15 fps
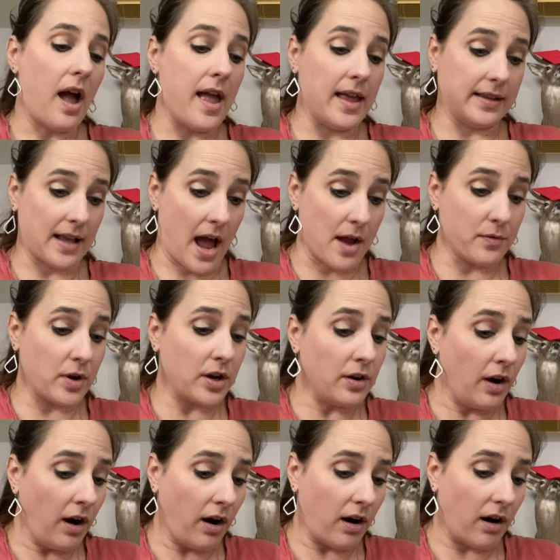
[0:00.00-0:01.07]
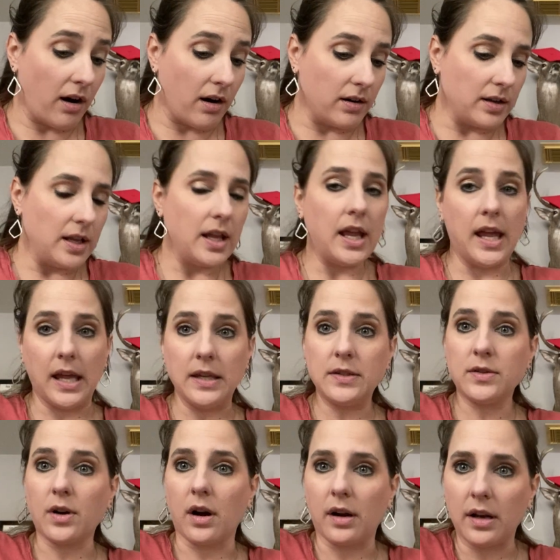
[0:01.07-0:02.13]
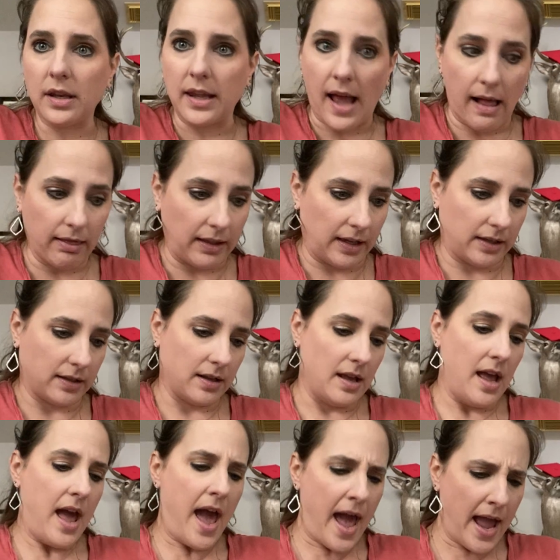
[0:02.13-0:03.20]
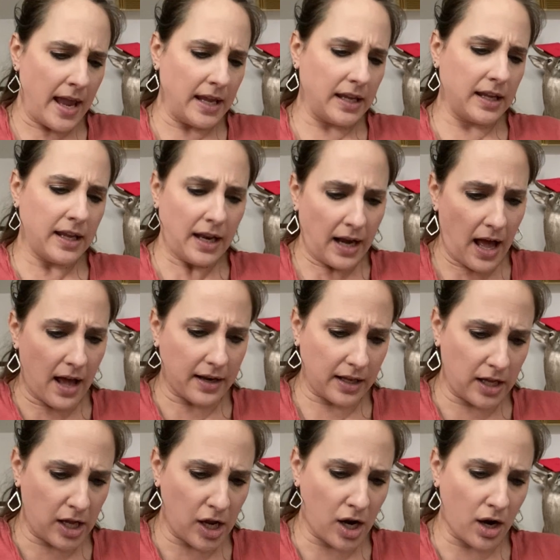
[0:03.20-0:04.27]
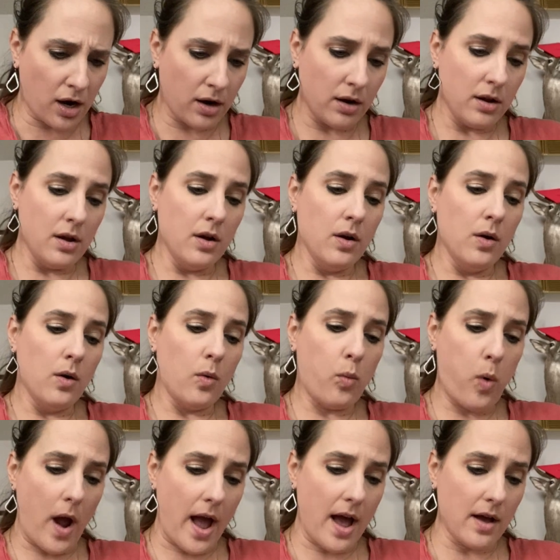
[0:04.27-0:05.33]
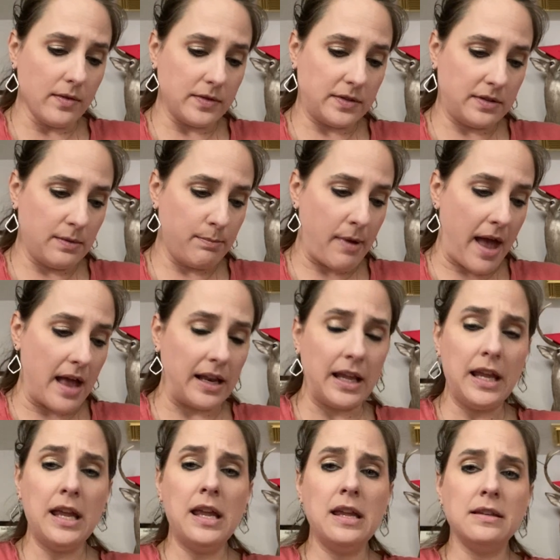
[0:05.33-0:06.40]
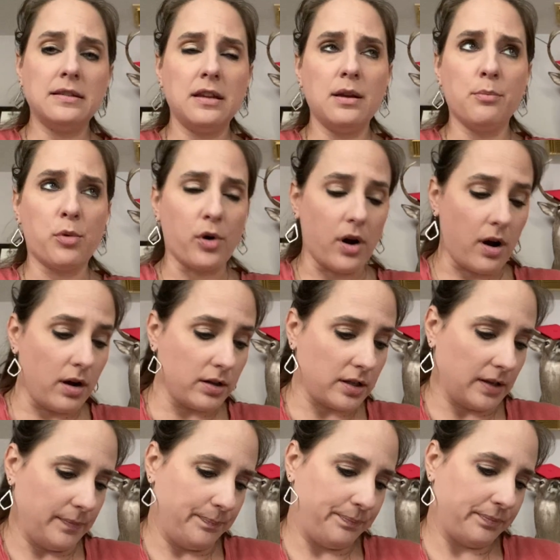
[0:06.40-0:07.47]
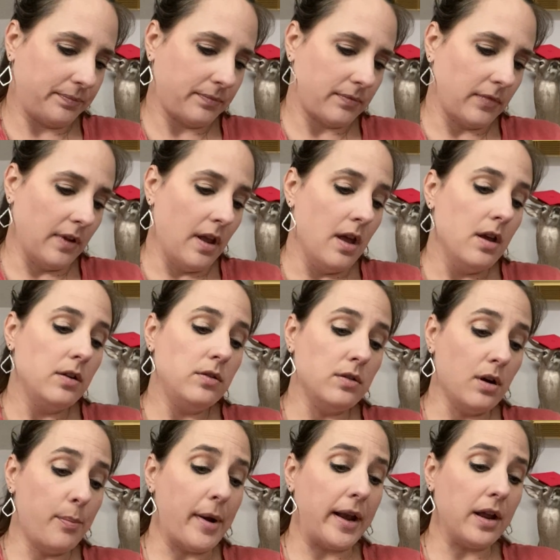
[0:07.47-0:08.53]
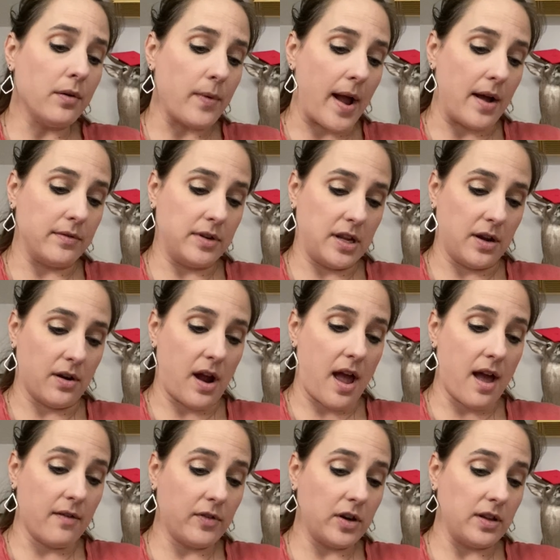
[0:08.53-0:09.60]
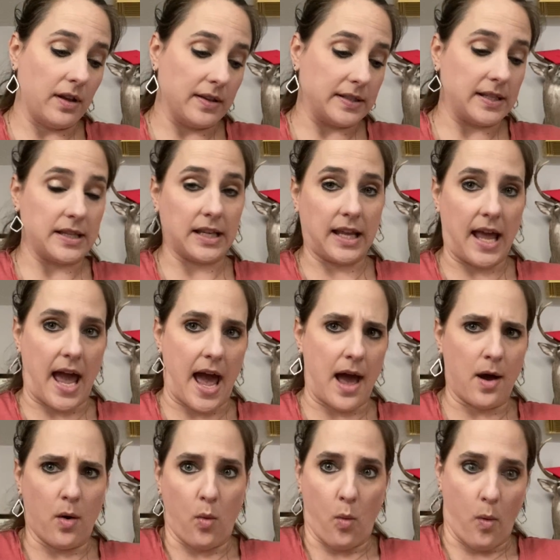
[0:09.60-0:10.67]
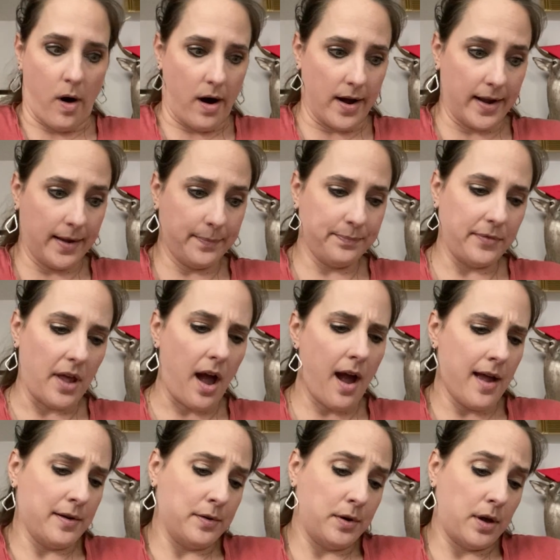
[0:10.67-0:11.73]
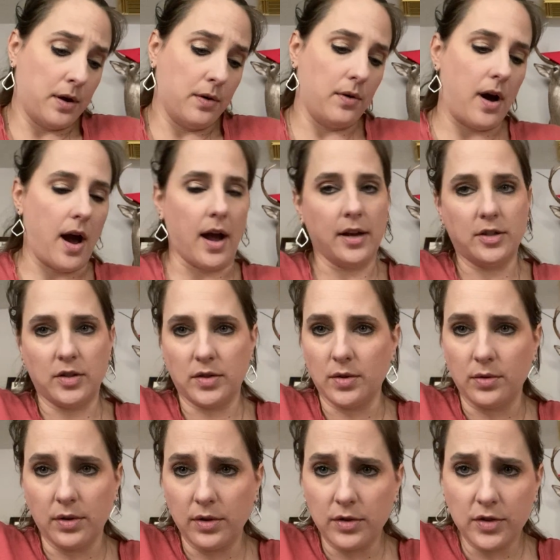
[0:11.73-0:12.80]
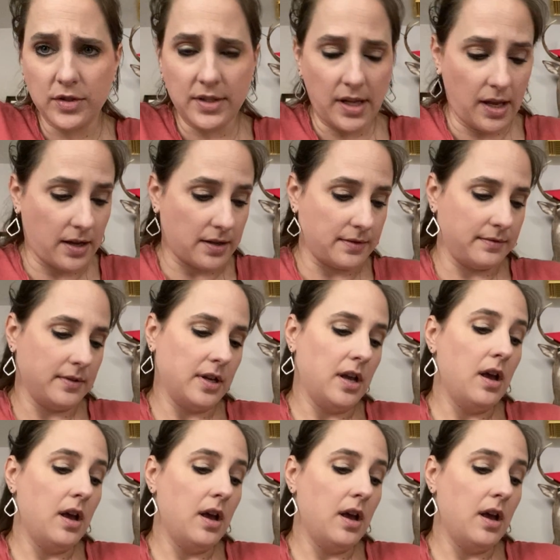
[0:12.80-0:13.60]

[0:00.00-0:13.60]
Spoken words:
As I recall, he started yelling, "Hank, get out of here!" "Wow, Sinbad, easy, Bronc." Nobody around here ever yells at the cat. Why? I don't know. I just don't understand.